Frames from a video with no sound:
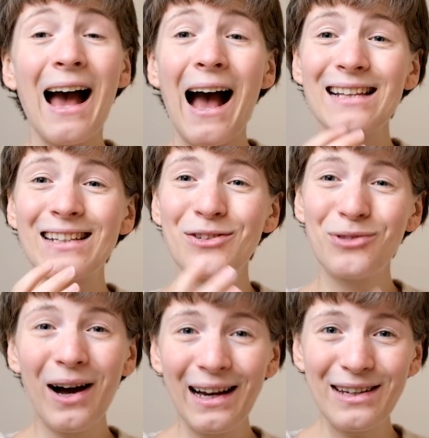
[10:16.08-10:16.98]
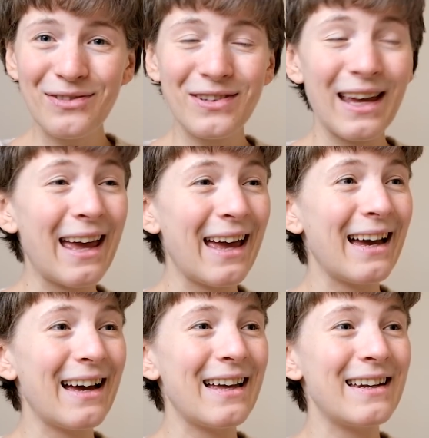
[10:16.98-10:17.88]
has arrived,
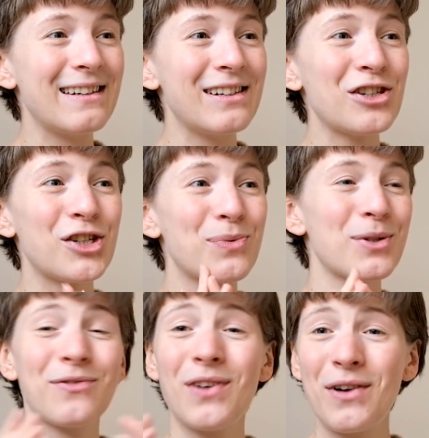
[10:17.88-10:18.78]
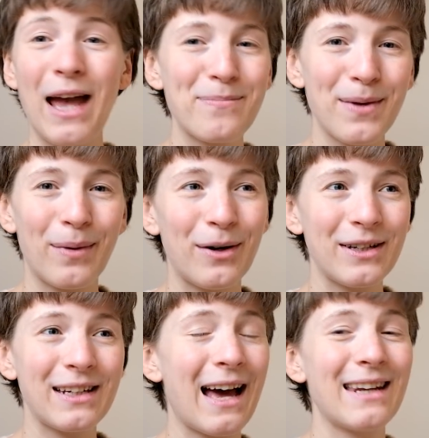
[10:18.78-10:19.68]
and she was very happy about
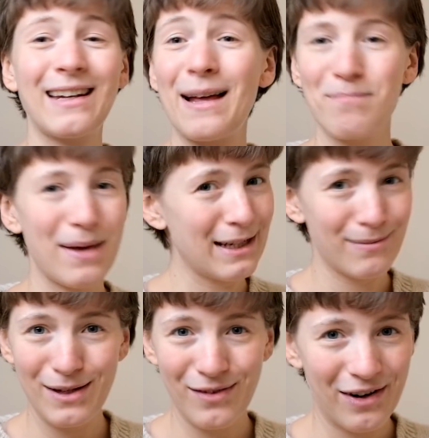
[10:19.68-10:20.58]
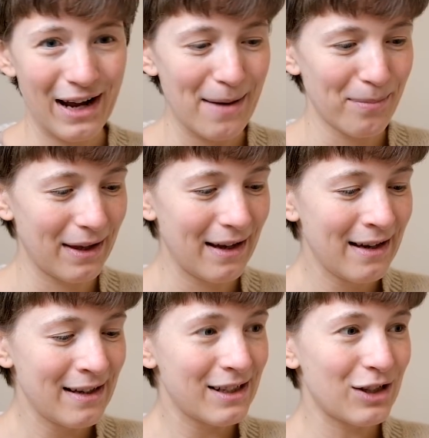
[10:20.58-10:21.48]
it, and that makes me very happy.
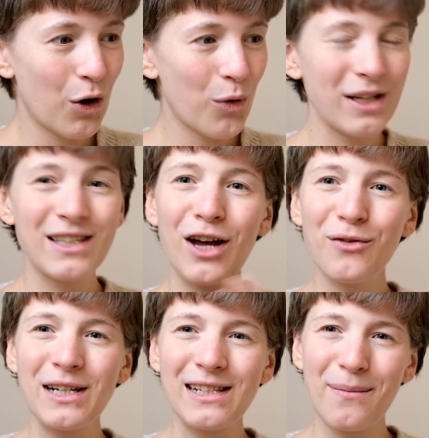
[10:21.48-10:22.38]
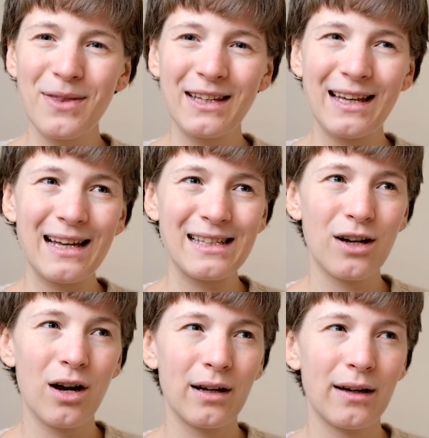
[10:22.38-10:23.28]
So it's not really something that has
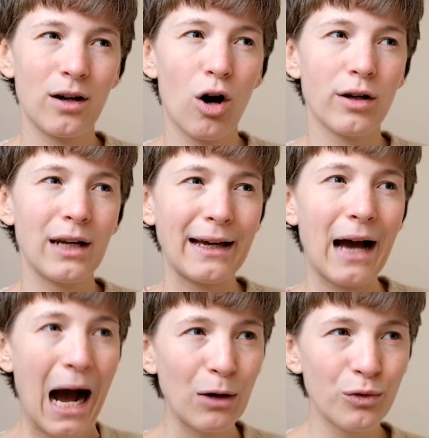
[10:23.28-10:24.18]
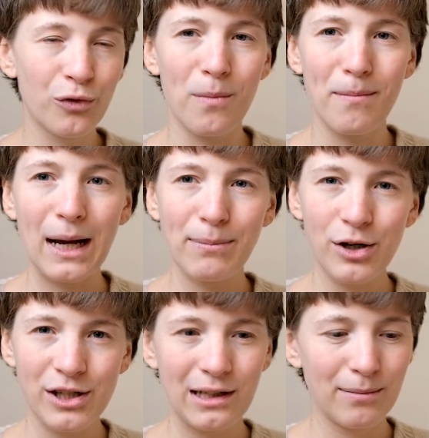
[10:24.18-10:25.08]
gone like out from my
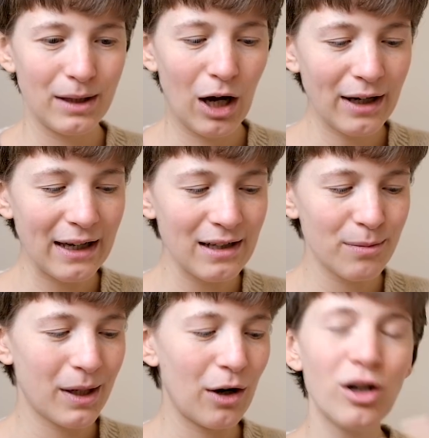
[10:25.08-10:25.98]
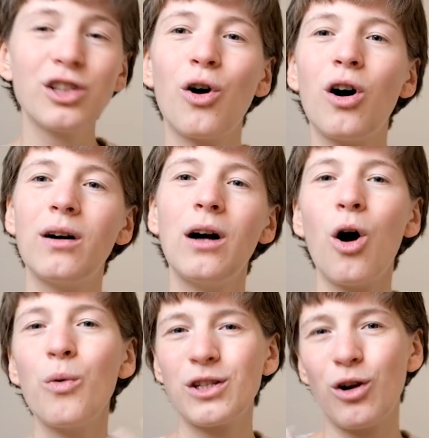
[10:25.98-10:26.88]
personal belongings, but I
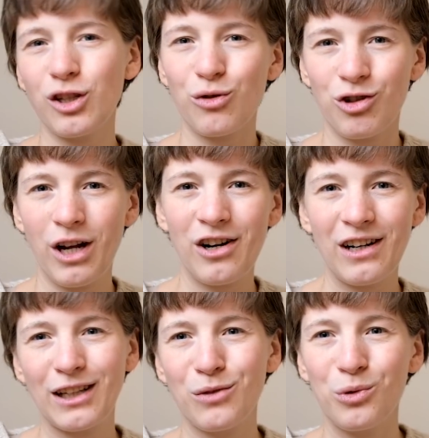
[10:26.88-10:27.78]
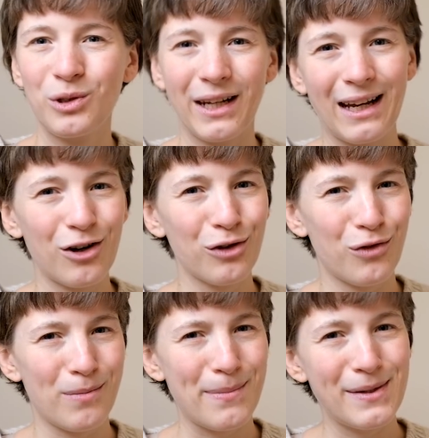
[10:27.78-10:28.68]
always shared like the wool that I got
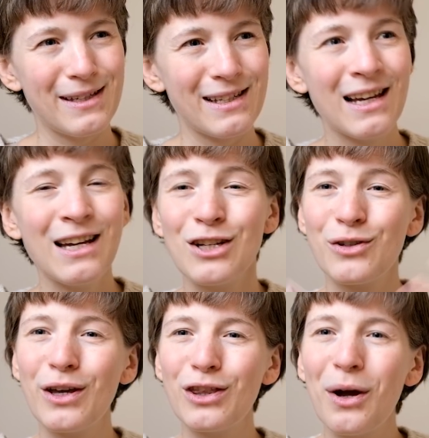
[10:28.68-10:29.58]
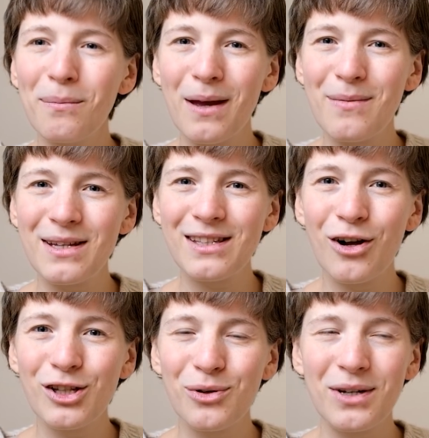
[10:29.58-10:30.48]
for my business. So I thought maybe it's
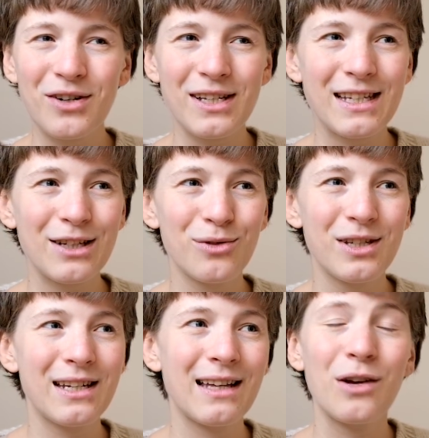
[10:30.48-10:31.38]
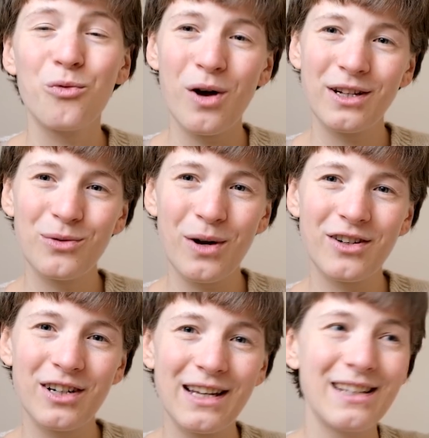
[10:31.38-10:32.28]
also interesting to see that one
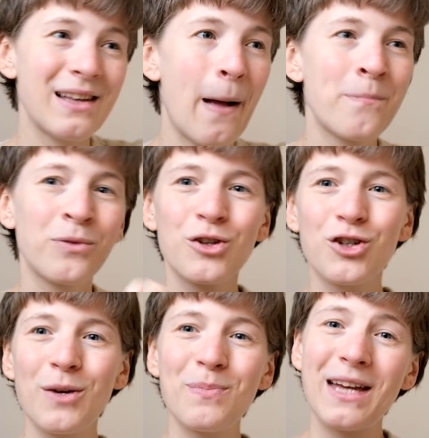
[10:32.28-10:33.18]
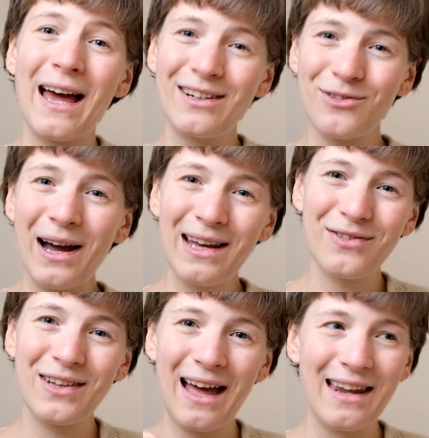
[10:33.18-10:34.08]
sweater is shipped and
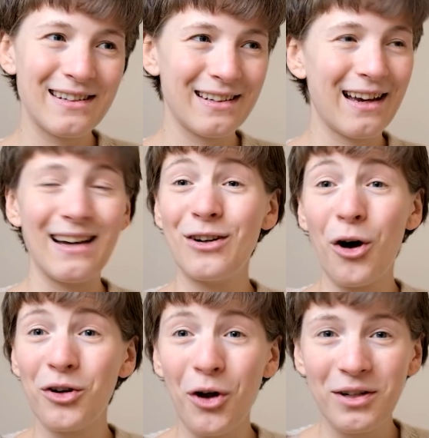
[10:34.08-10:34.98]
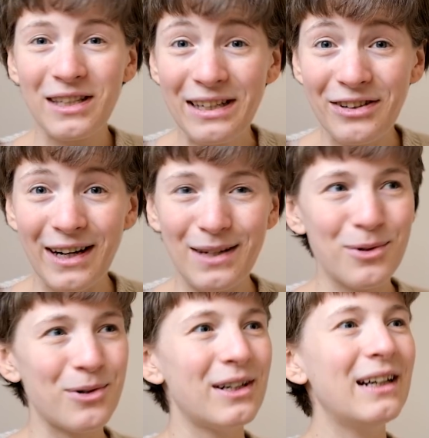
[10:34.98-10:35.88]
arrived and yeah, not here
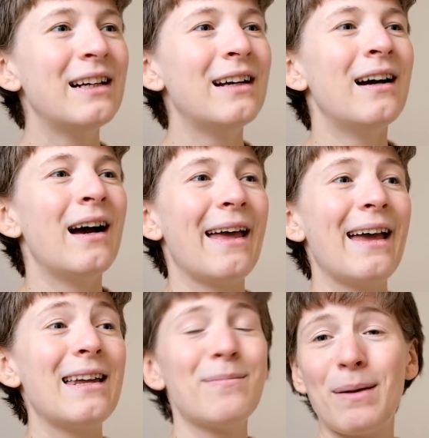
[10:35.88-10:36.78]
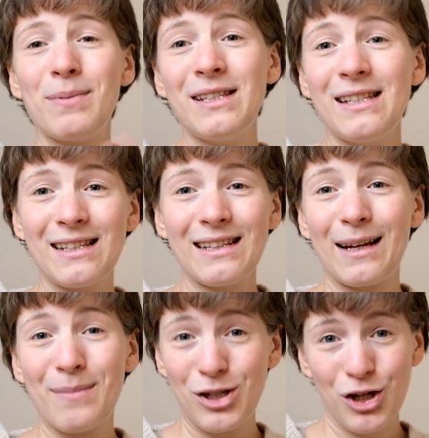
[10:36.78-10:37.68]
anymore. And my business,
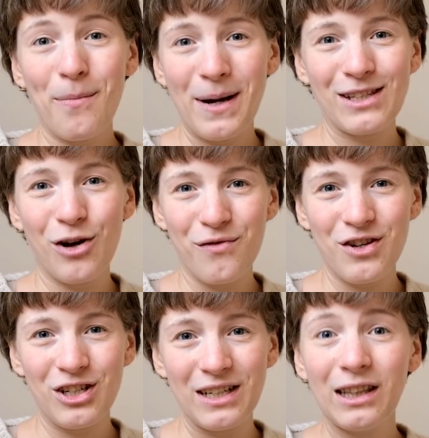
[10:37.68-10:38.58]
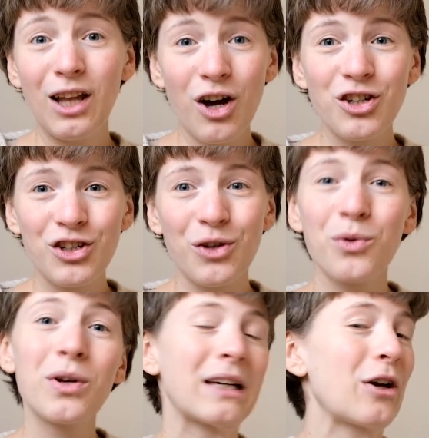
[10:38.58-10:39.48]
like my shop, has officially launched, so
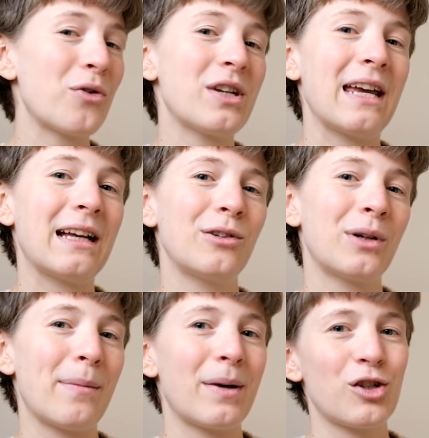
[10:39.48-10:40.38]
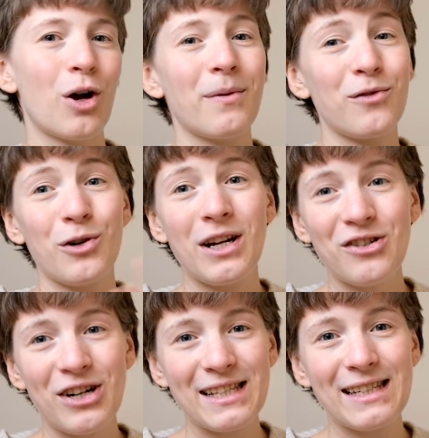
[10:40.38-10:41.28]
you can go take a look at my shop if you're
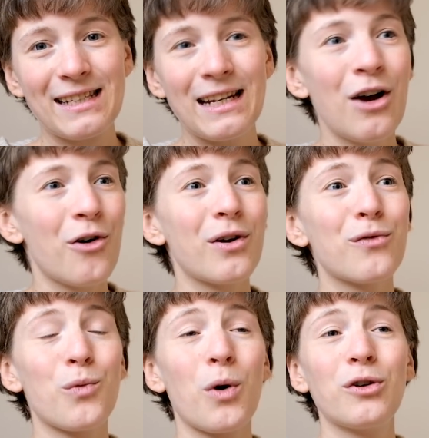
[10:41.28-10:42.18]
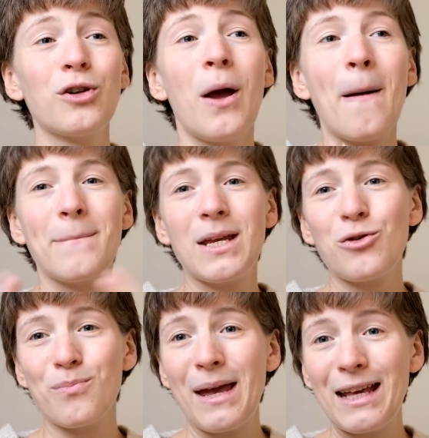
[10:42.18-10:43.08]
interested, or if you want me
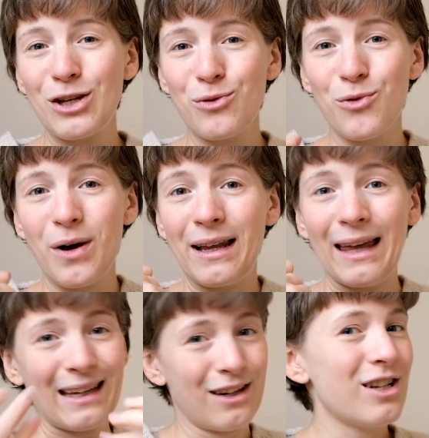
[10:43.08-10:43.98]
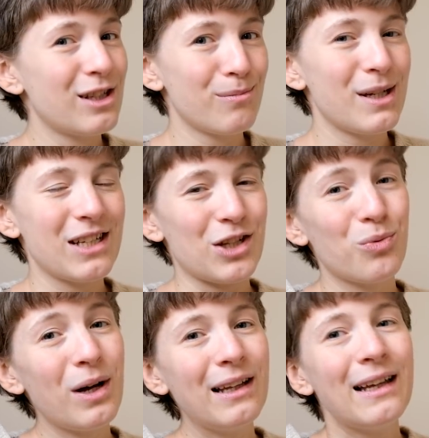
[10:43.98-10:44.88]
to make you like a custom piece as
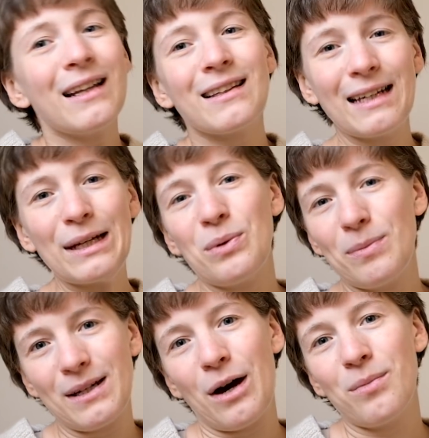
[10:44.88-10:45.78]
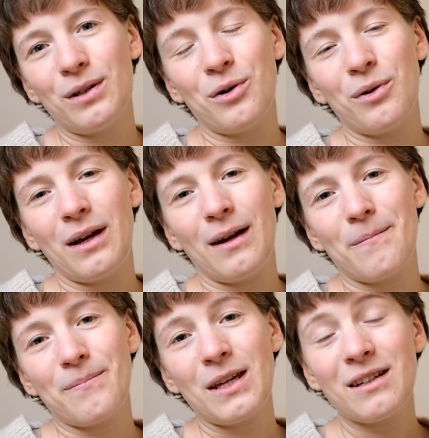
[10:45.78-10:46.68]
well. The link will be down below
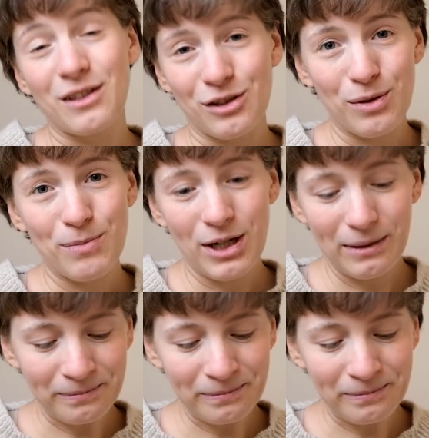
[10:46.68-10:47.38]
in the description.